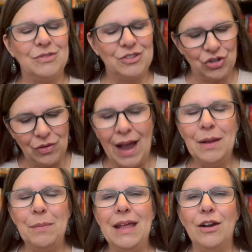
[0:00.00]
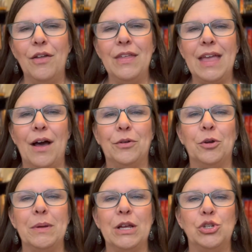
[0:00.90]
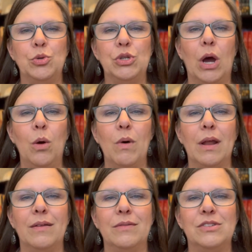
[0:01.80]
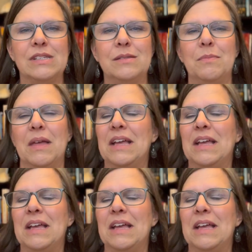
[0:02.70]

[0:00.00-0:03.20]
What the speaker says: try to get it on the calendar, because you don't want to just